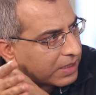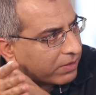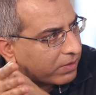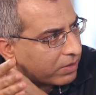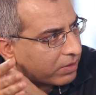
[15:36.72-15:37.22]

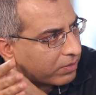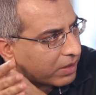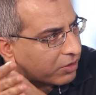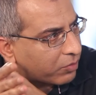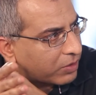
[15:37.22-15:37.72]
that the
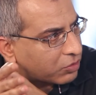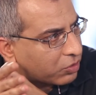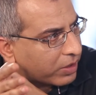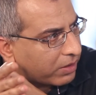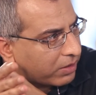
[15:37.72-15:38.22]
right way to
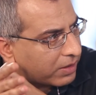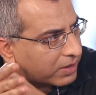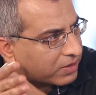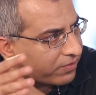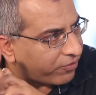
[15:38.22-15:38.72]
look at it?
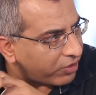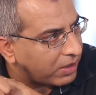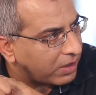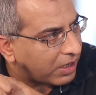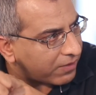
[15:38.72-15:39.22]
It's
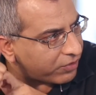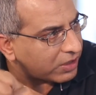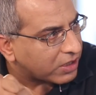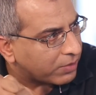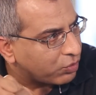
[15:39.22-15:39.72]
free
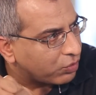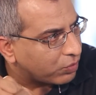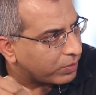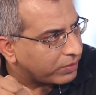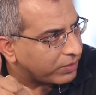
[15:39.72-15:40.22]
every time you
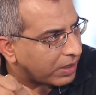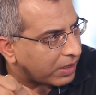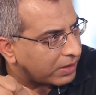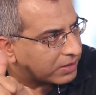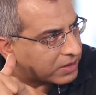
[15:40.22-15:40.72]
do it
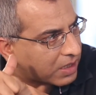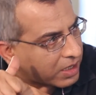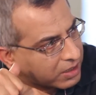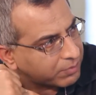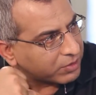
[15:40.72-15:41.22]
and it's
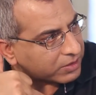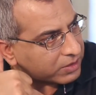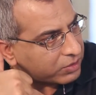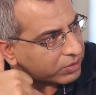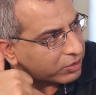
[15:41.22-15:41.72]
unlimited.
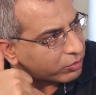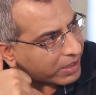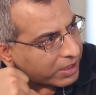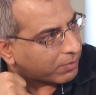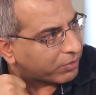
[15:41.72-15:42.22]
You can do
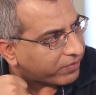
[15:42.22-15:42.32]
any number